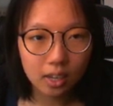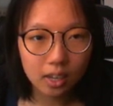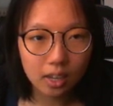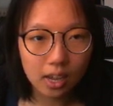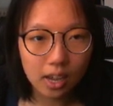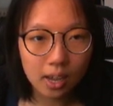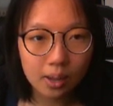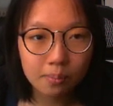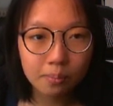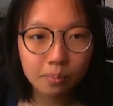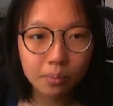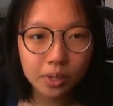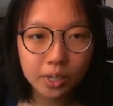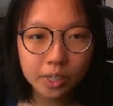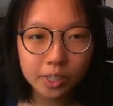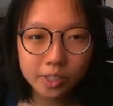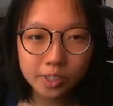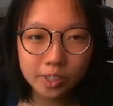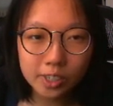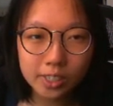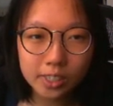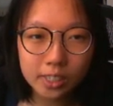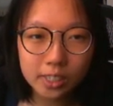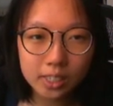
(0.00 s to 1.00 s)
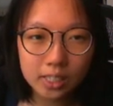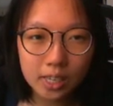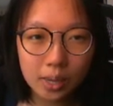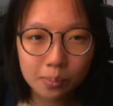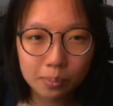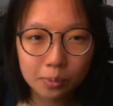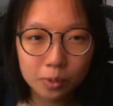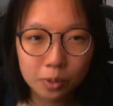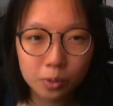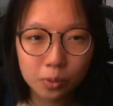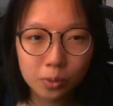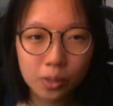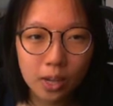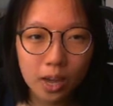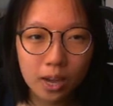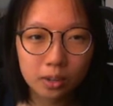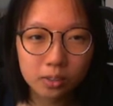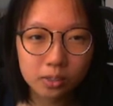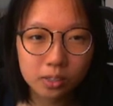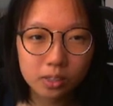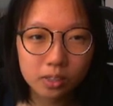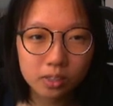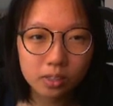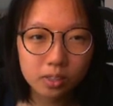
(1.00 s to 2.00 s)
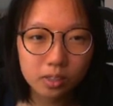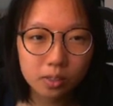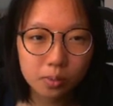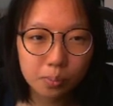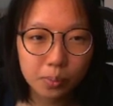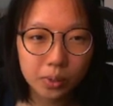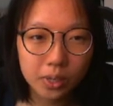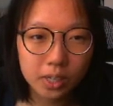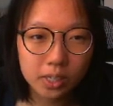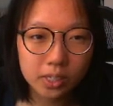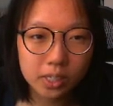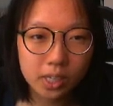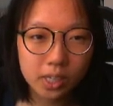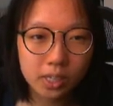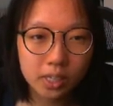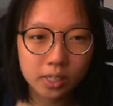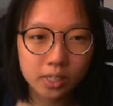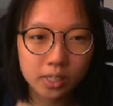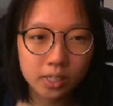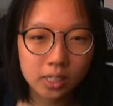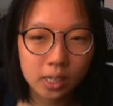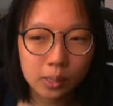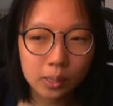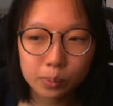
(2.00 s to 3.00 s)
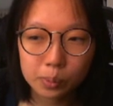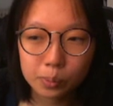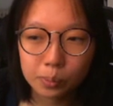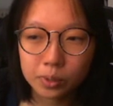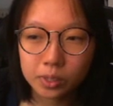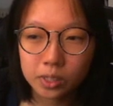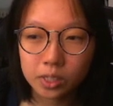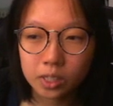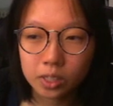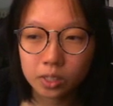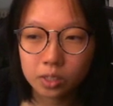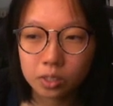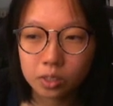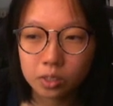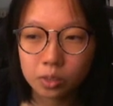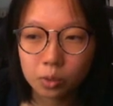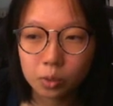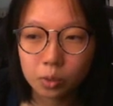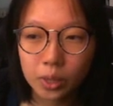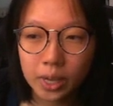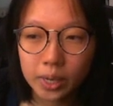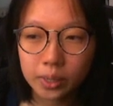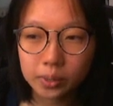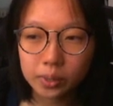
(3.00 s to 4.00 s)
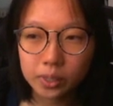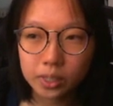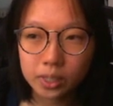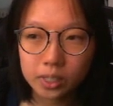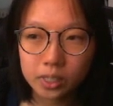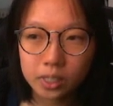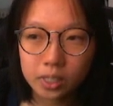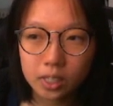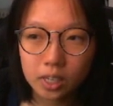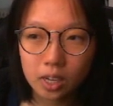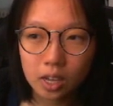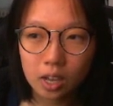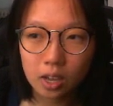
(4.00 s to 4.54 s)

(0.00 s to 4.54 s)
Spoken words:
I'm pretty sure it's step 2000 because I did steps preceding 2000.